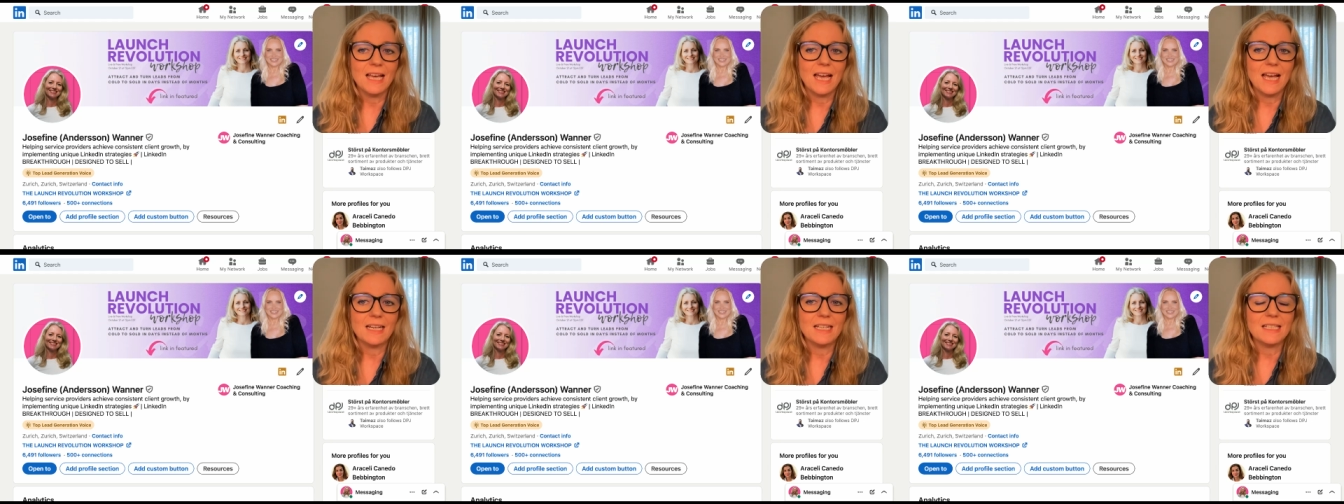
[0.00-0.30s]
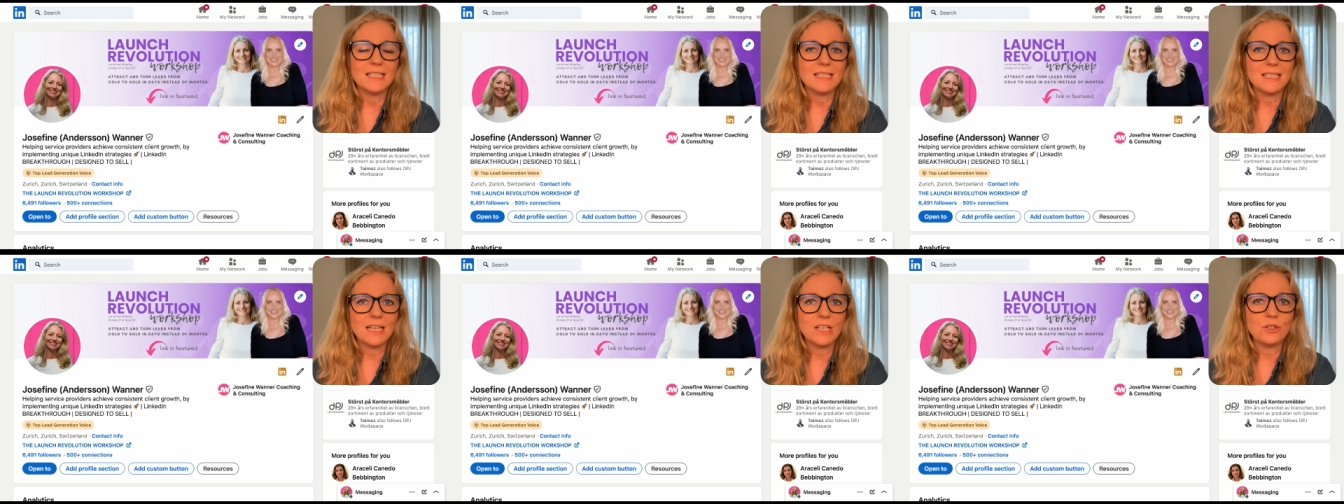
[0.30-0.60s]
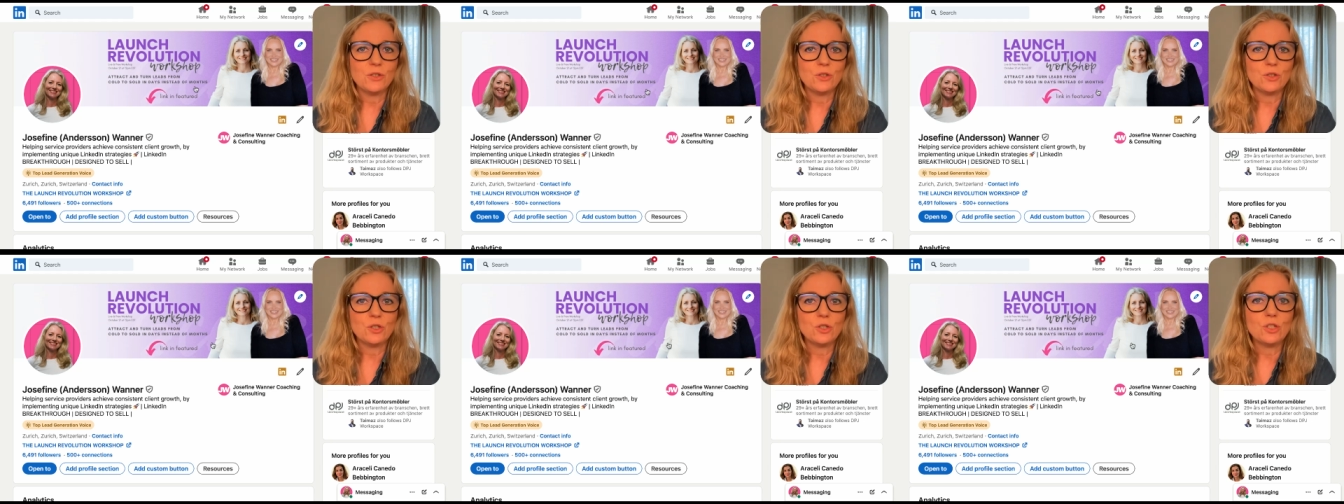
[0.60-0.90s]
And instead
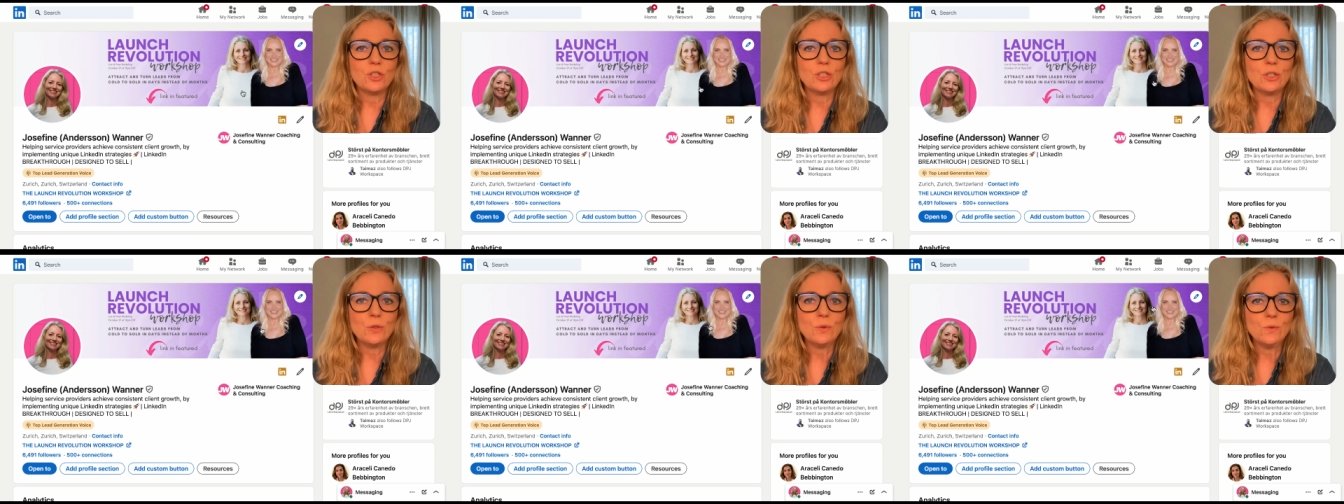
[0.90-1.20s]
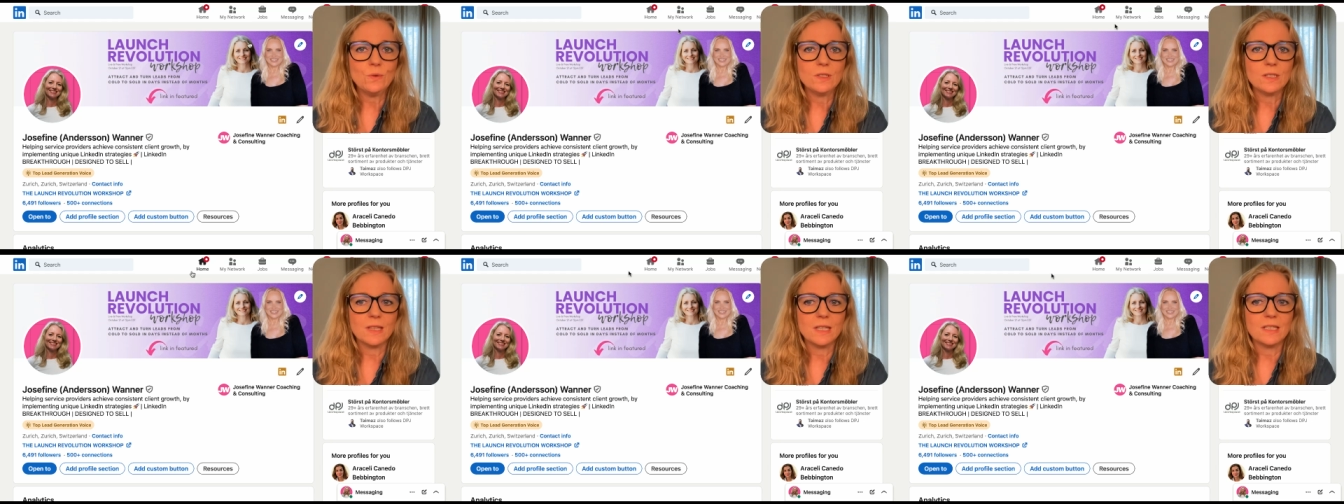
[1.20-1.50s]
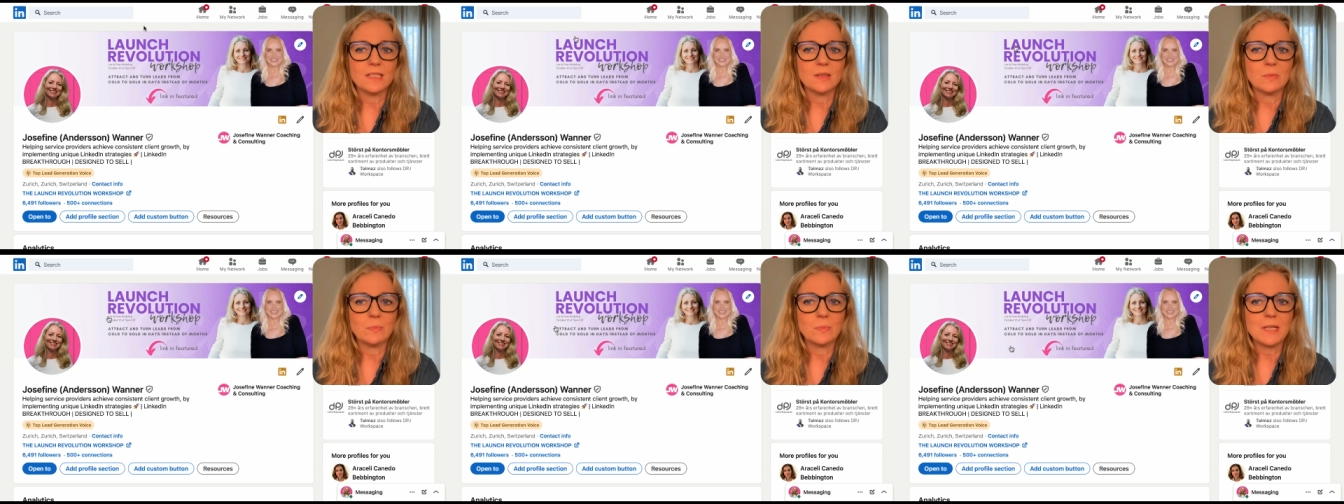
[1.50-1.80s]
you should use
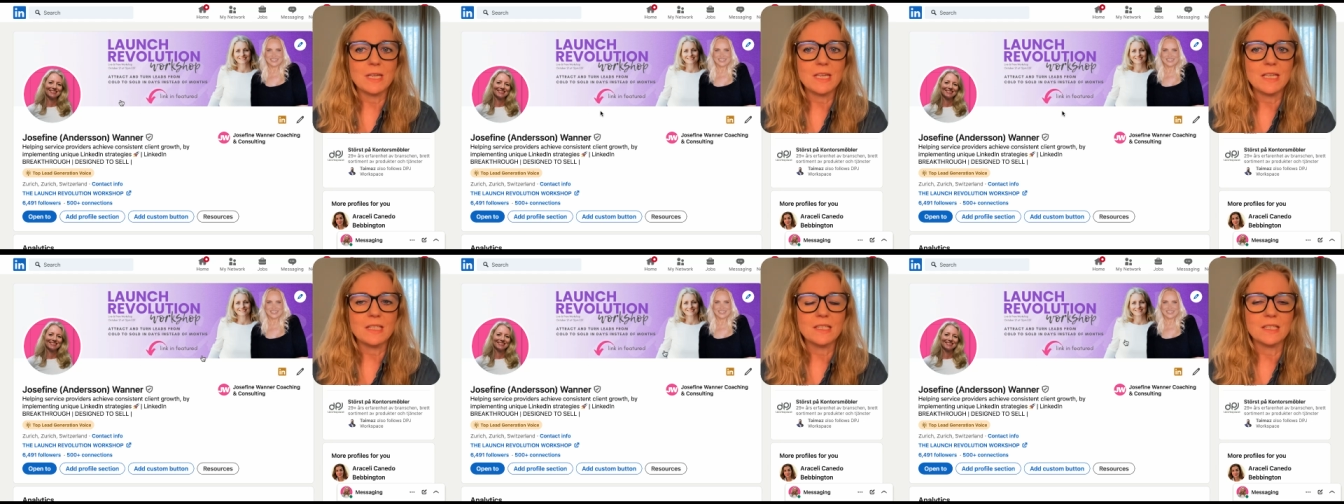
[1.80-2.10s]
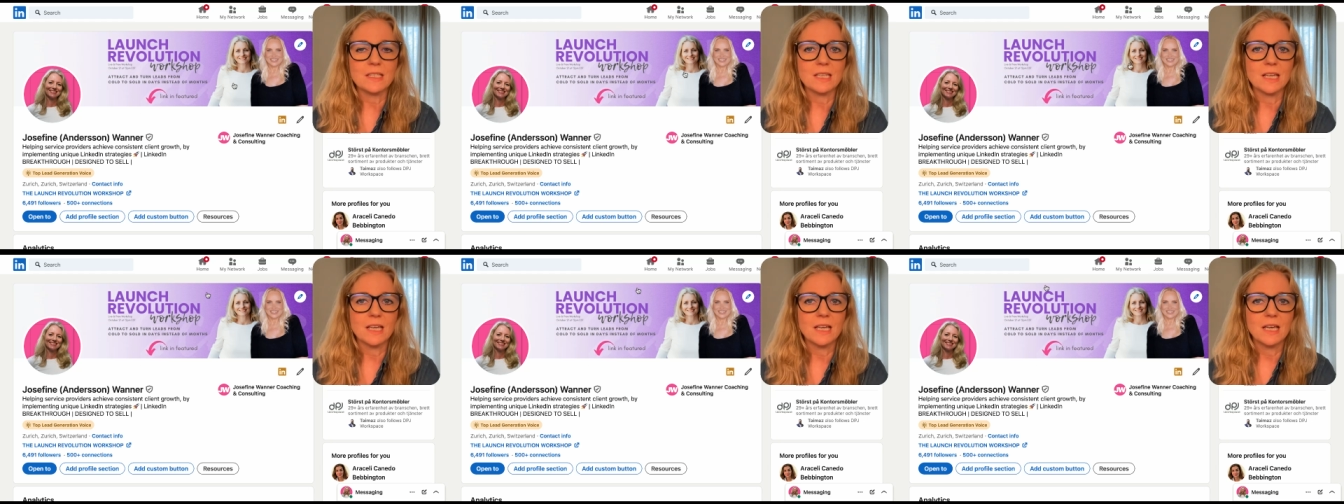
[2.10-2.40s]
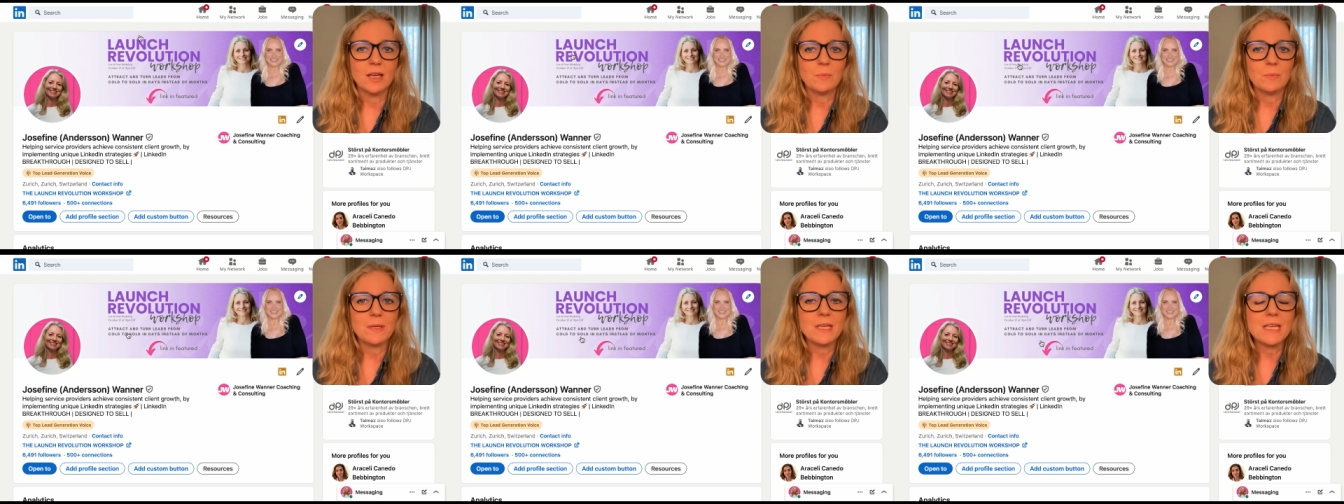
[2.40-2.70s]
this piece
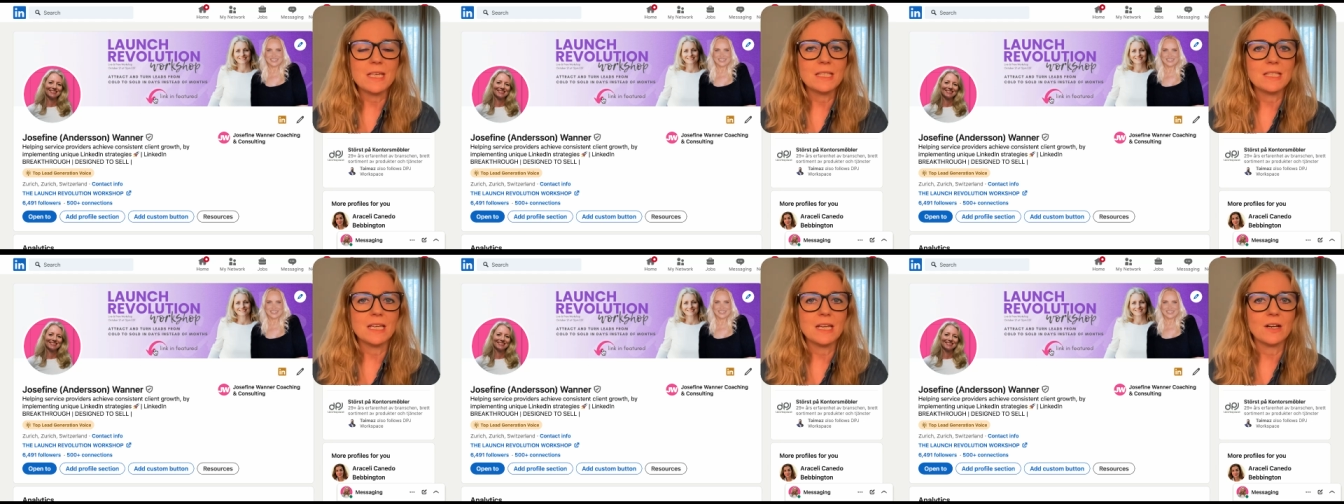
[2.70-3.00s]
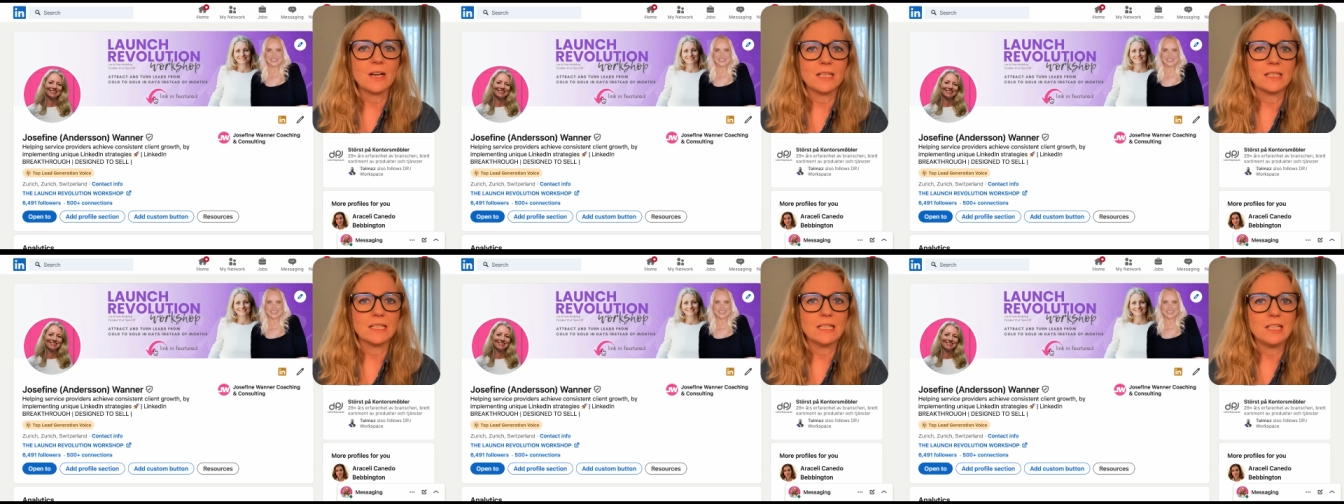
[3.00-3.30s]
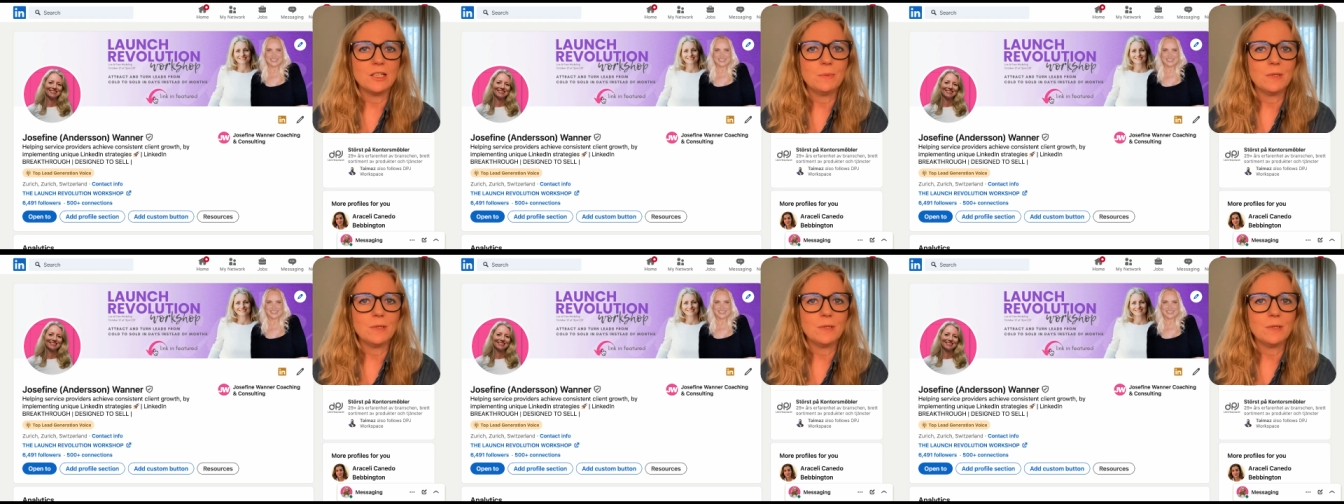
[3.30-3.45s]
here as a